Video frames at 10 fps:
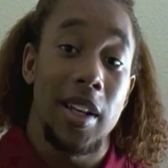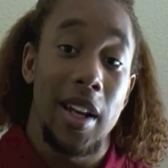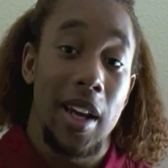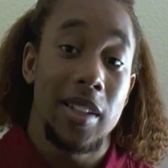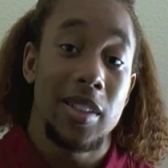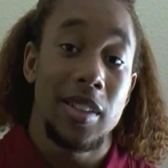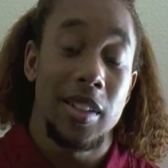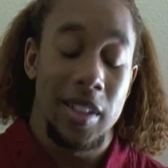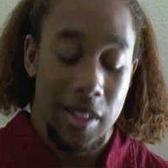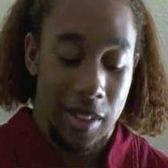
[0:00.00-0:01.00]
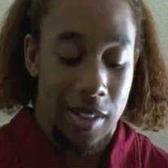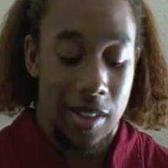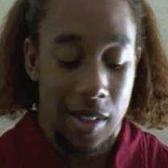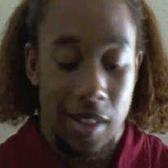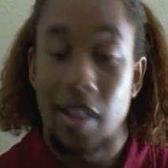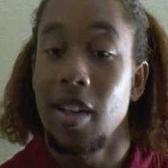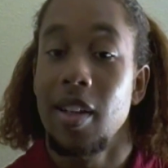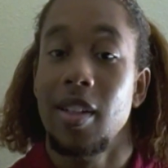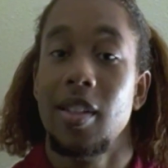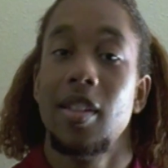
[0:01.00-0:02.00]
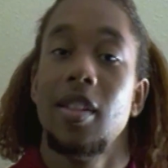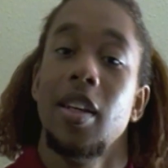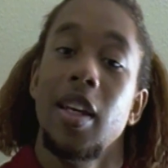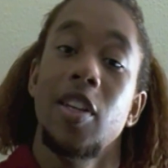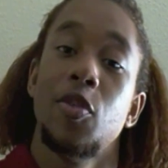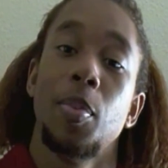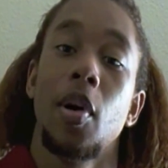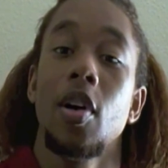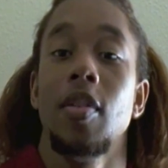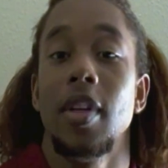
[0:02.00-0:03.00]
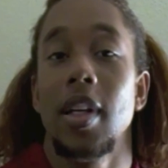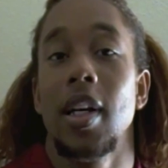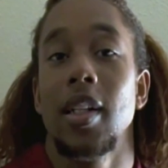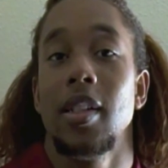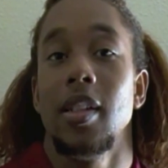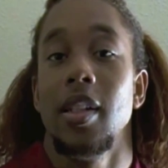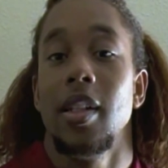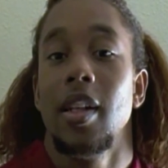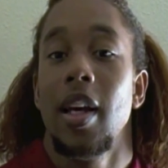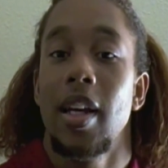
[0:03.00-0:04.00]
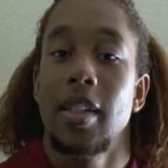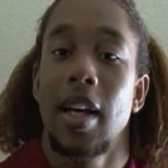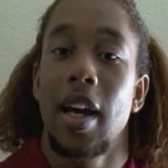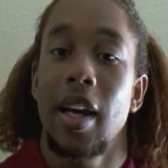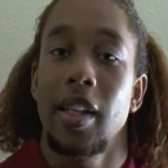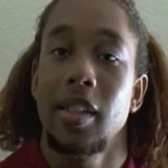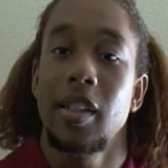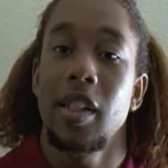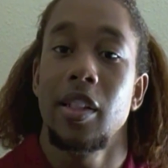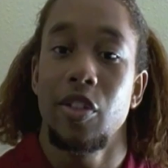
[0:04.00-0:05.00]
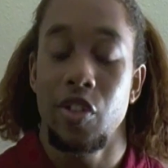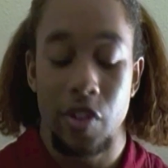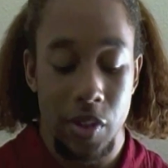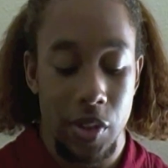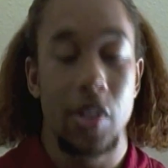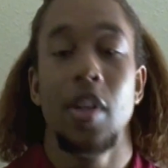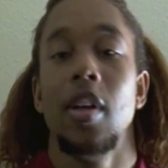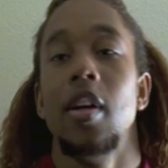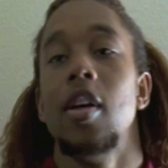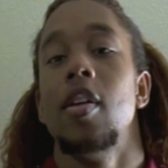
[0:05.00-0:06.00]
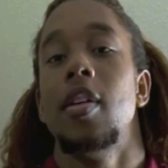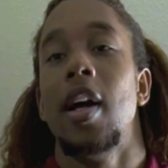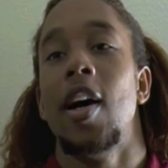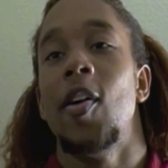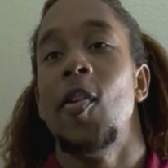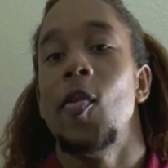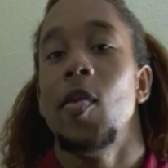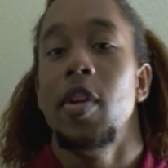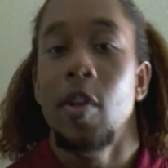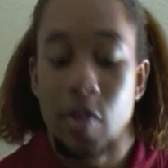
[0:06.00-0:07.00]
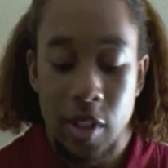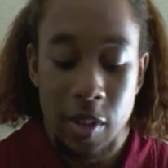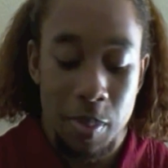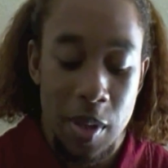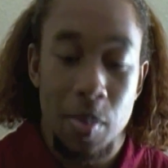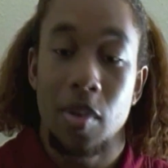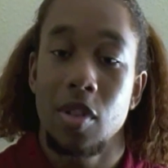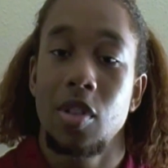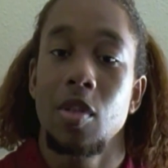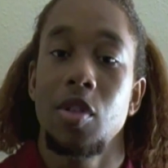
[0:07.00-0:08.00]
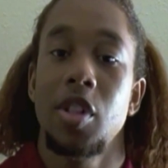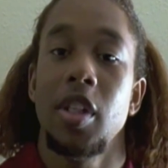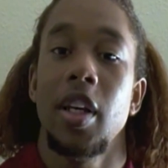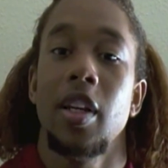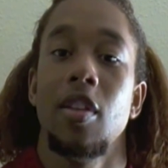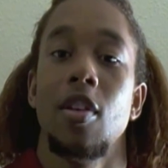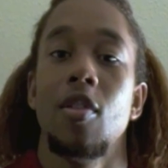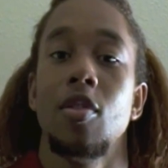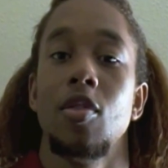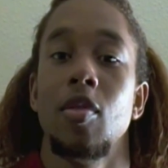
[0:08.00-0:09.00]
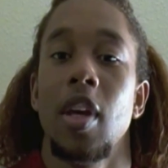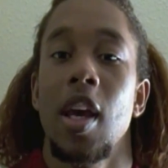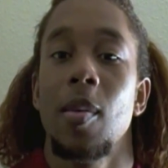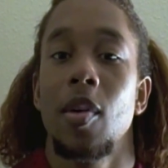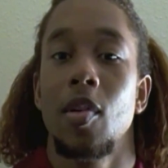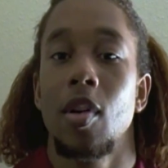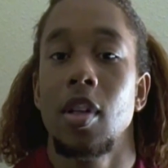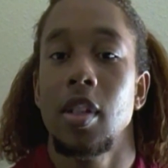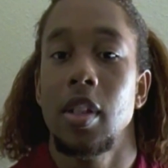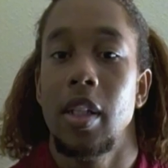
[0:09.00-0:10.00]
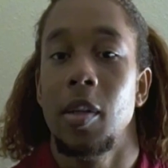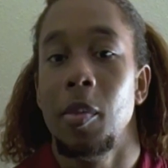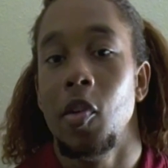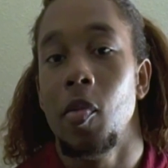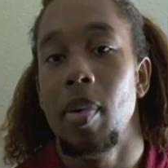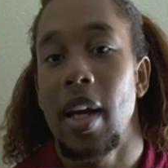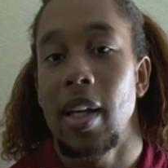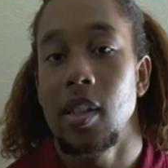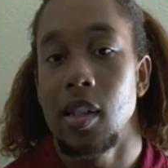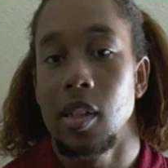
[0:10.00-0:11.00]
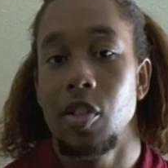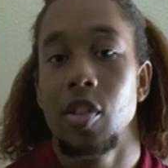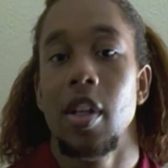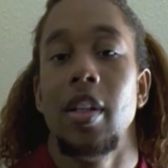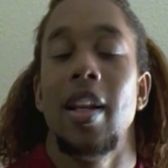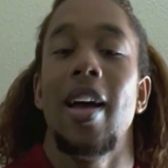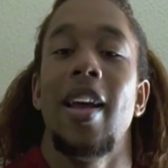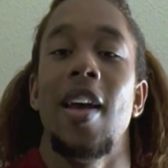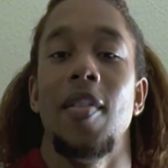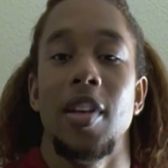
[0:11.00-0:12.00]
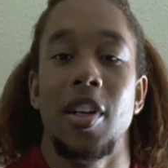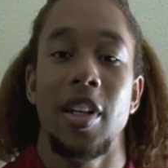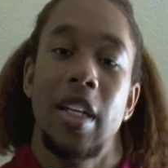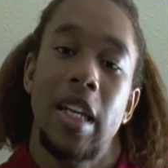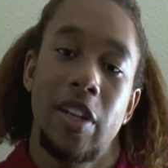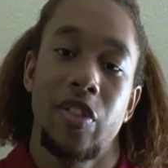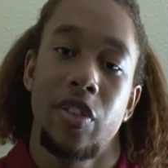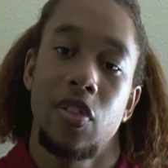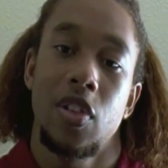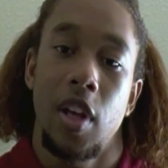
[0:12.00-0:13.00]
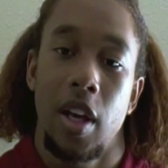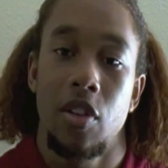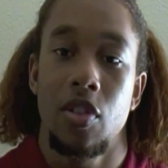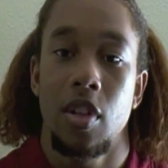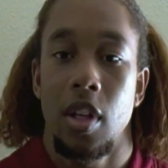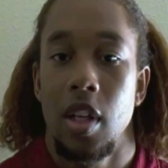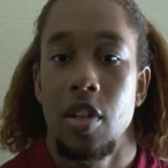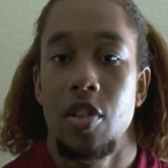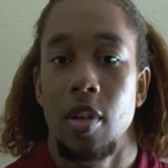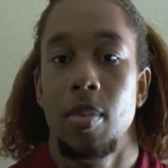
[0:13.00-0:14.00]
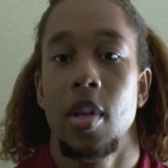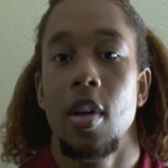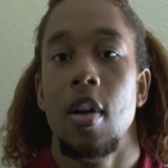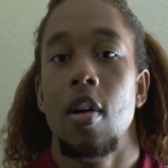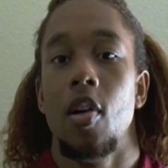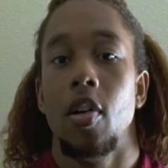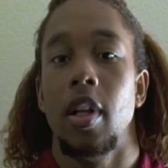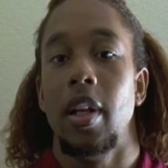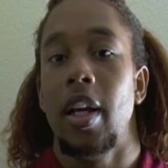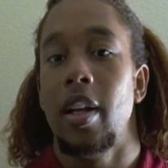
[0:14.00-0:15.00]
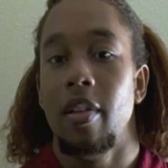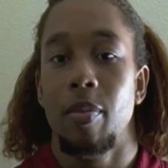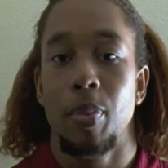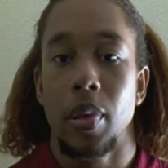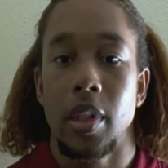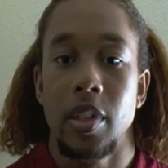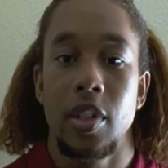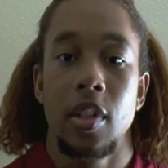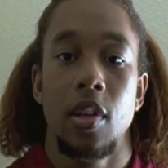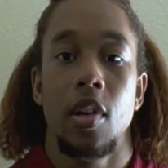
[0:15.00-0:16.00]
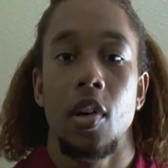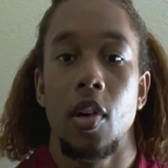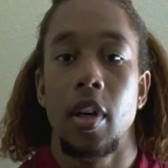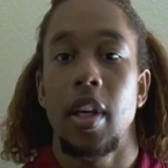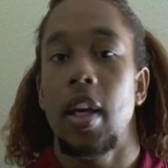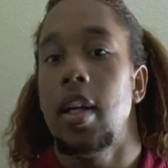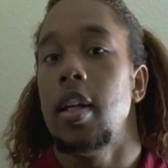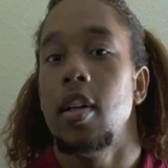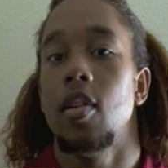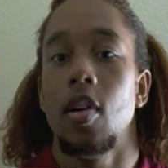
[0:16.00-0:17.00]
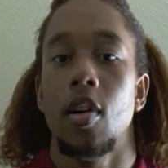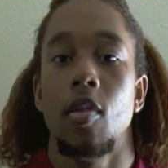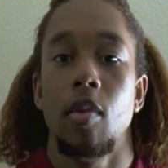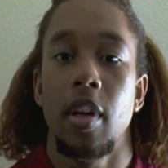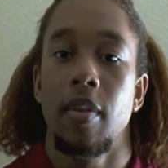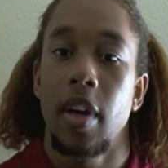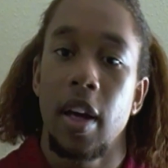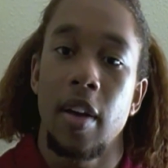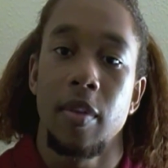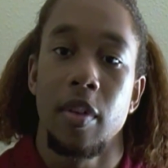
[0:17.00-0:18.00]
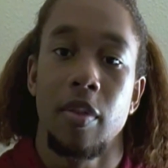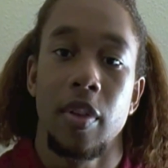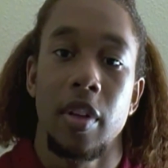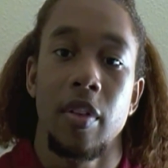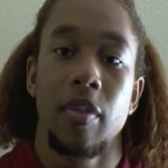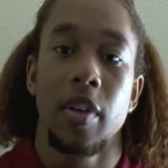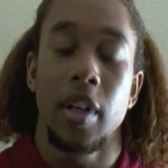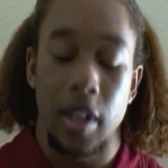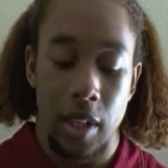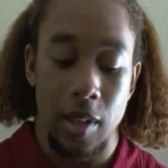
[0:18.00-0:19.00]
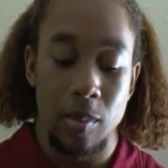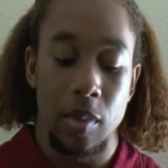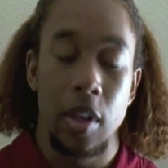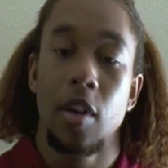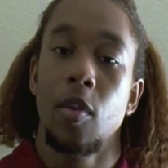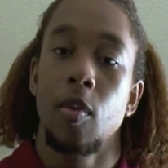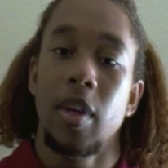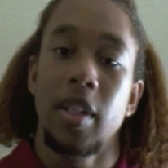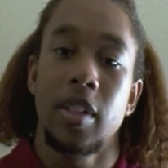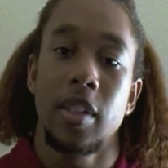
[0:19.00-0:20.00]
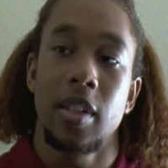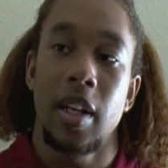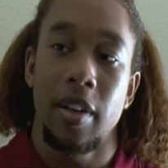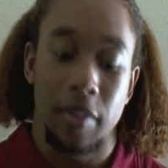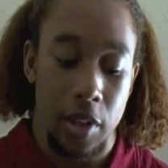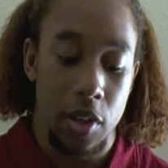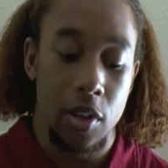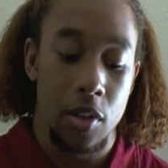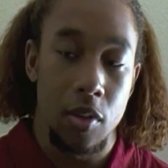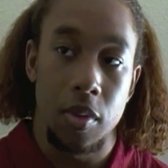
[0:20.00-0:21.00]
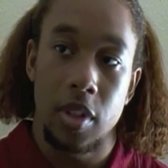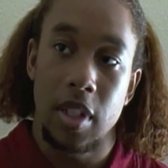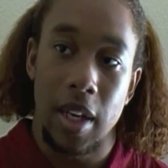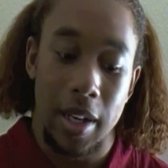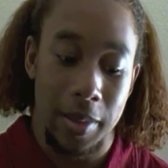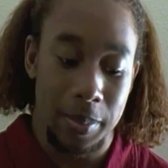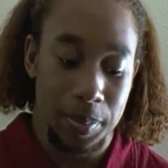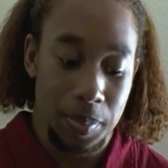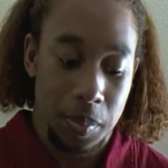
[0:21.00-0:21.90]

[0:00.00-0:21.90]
that actually is each part of the continent has high signatures. Now, usually people associate those who came across in the Middle Passage not having a connection to ancient Egypt or the land of Punt or Canaan or whatever have you for different reasons that have occurred over time.